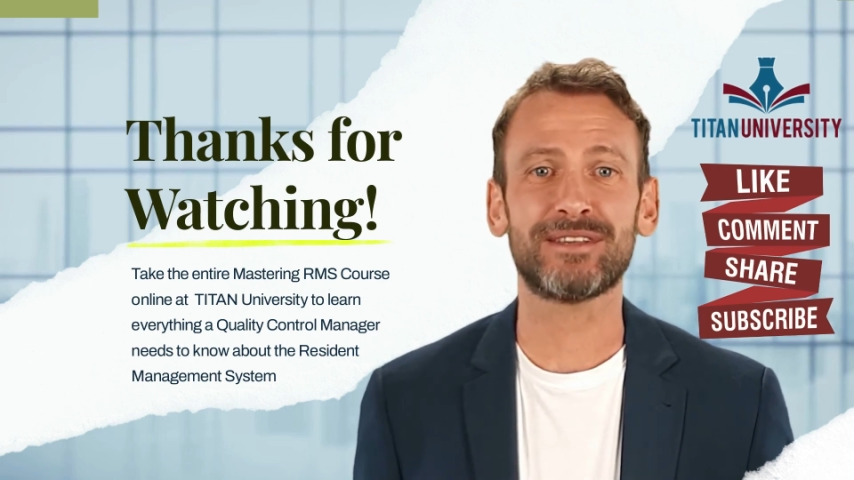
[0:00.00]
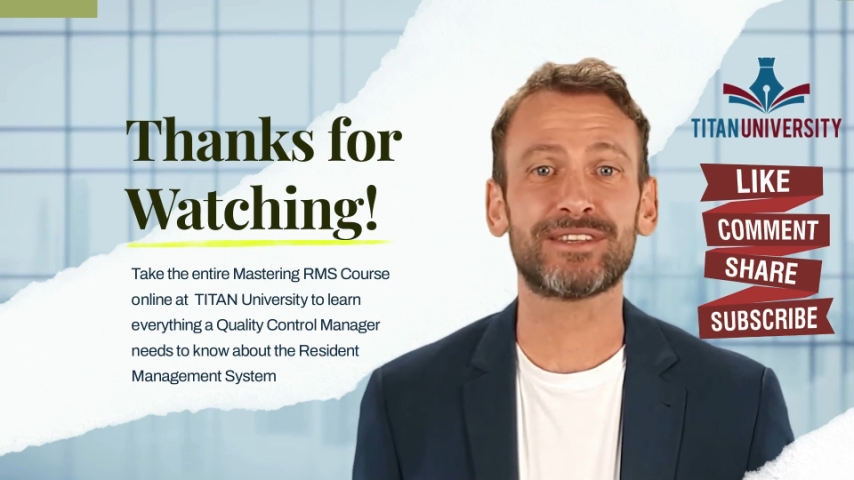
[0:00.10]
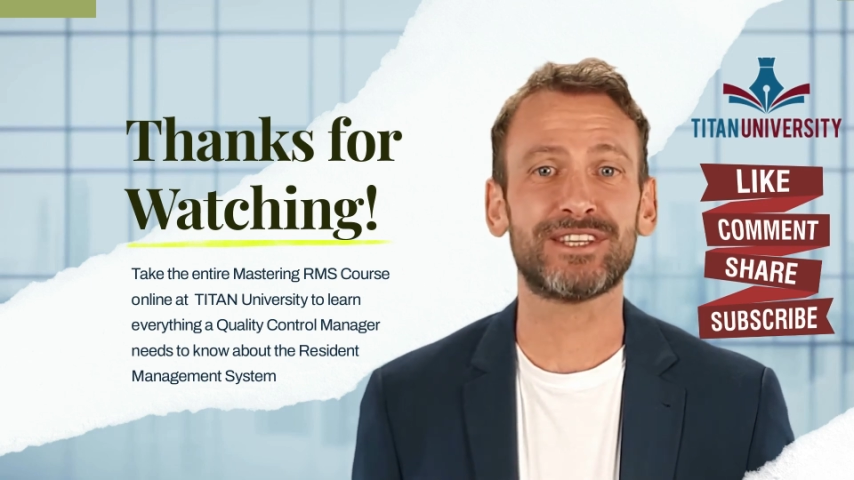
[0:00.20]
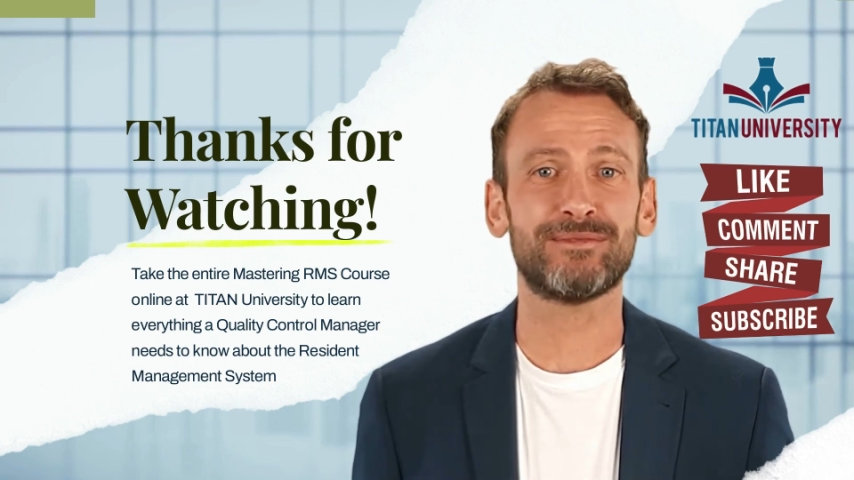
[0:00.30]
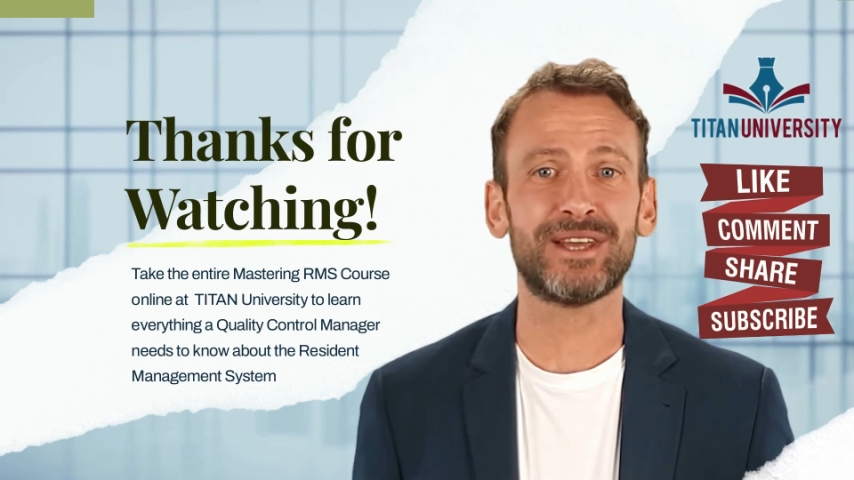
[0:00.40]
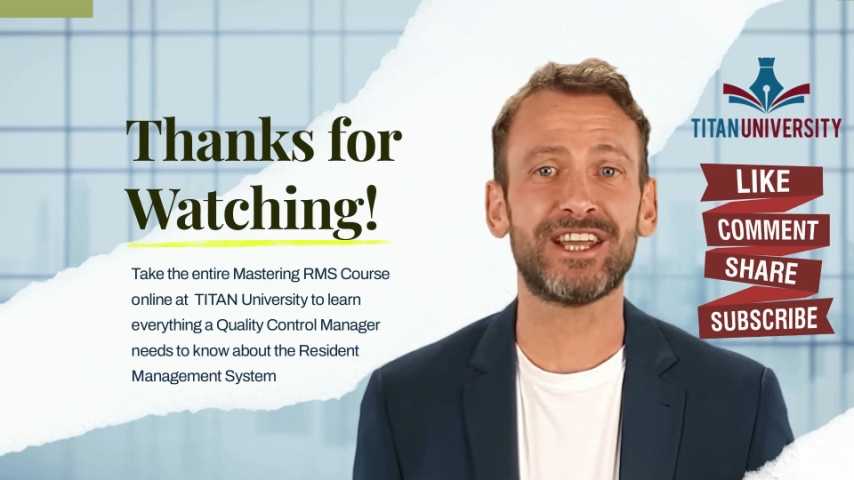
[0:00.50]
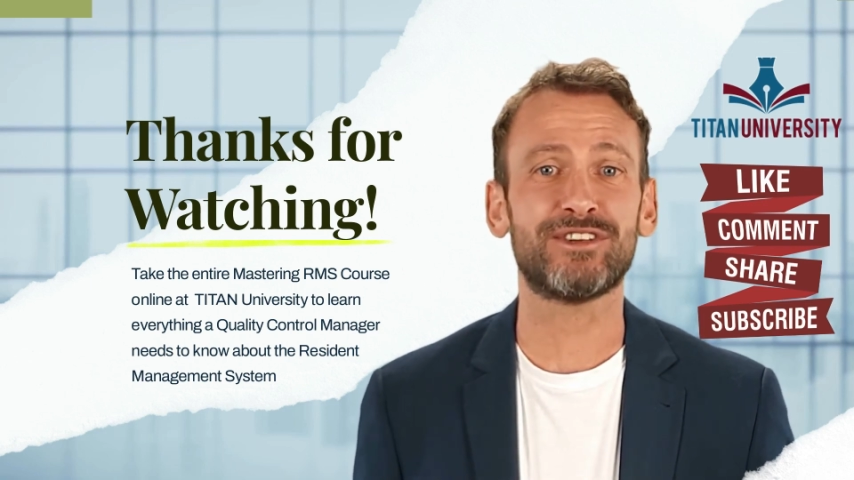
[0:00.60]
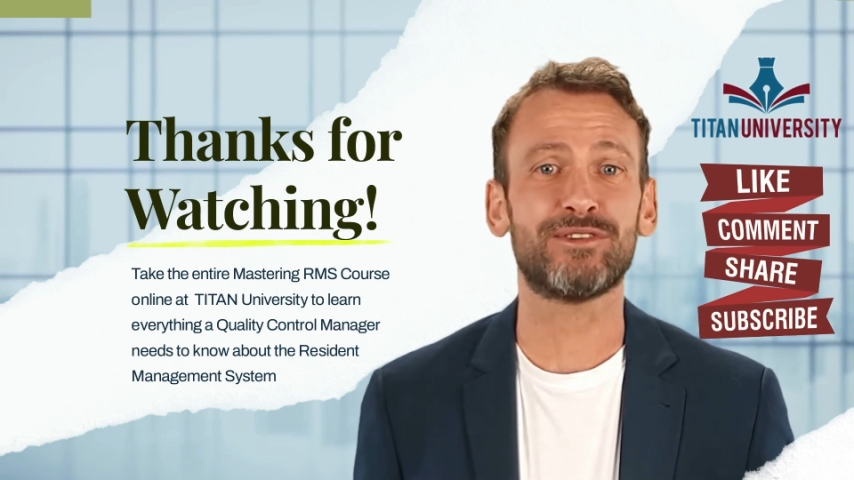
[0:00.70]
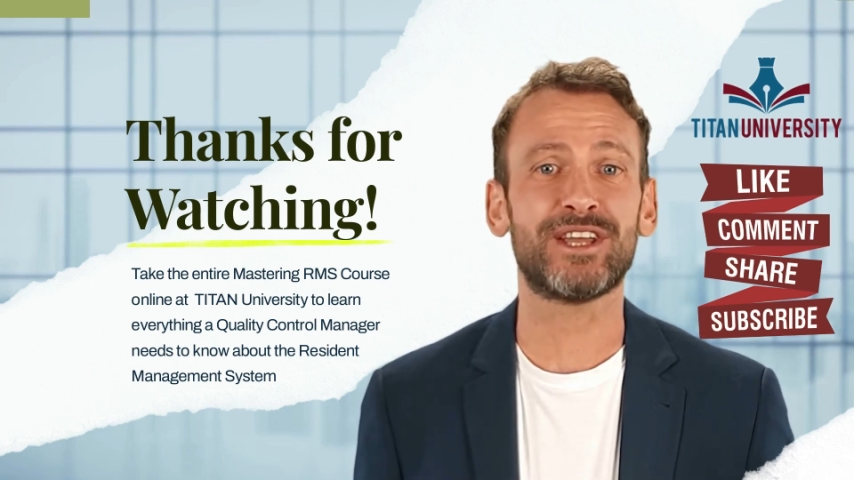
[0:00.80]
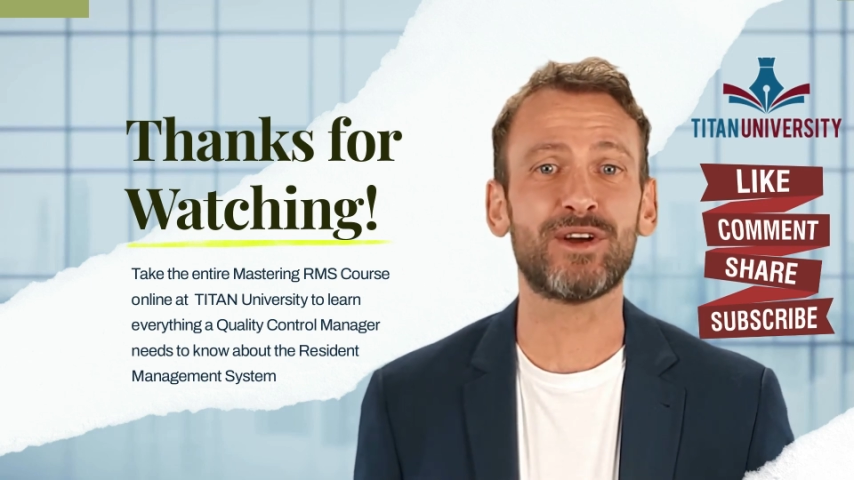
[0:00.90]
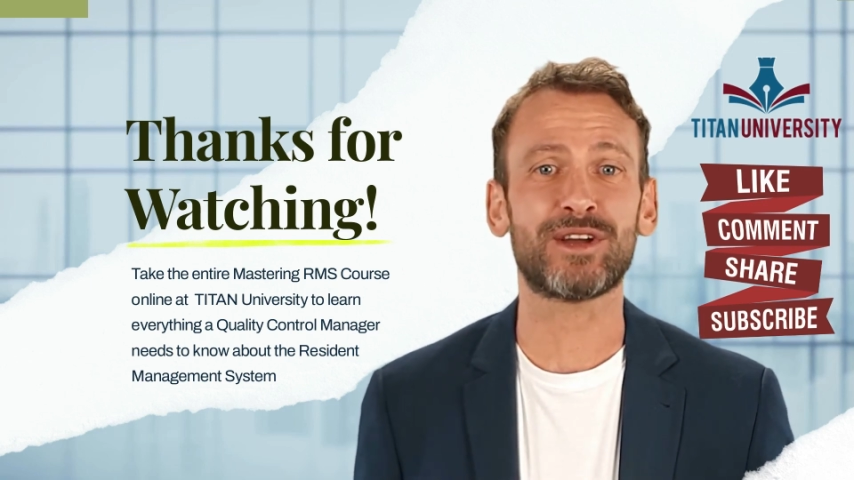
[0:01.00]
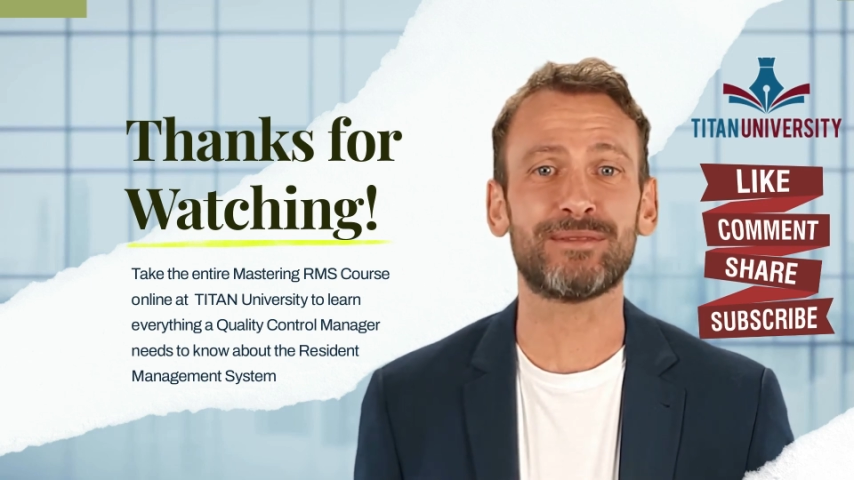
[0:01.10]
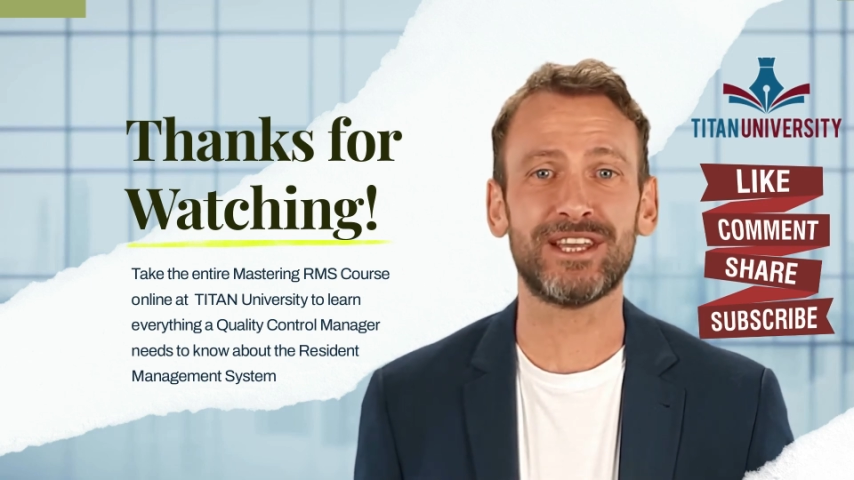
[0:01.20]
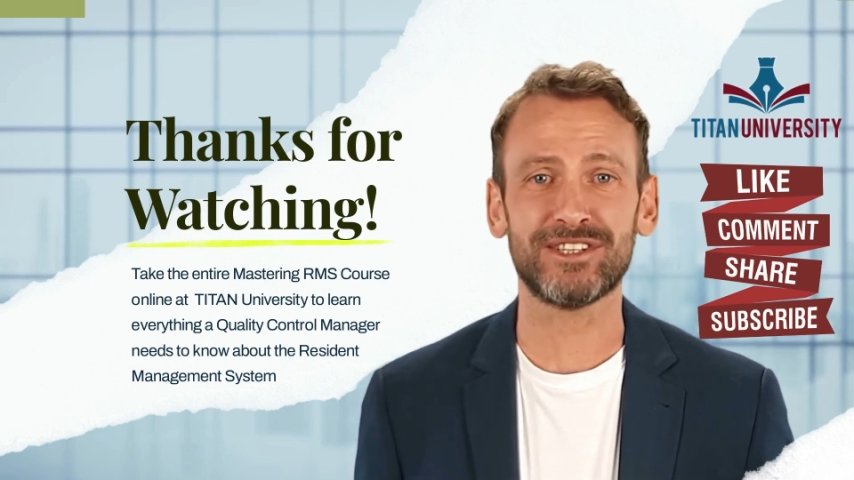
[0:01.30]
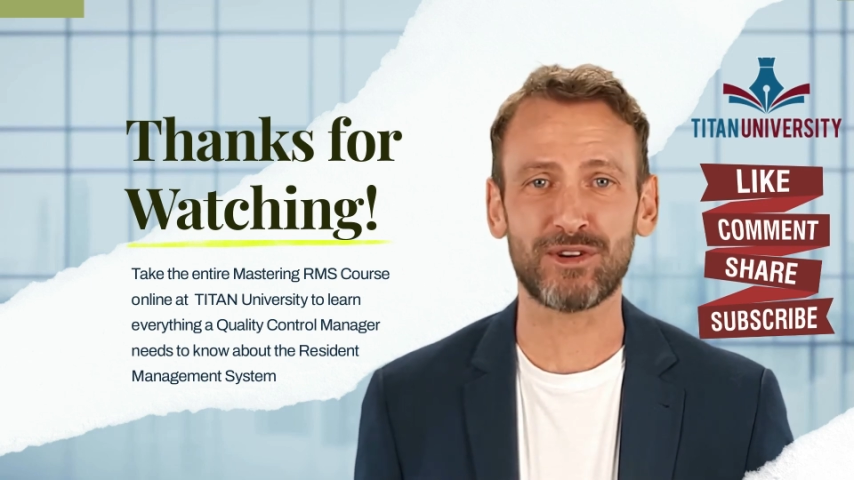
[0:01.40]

this Mastering RMS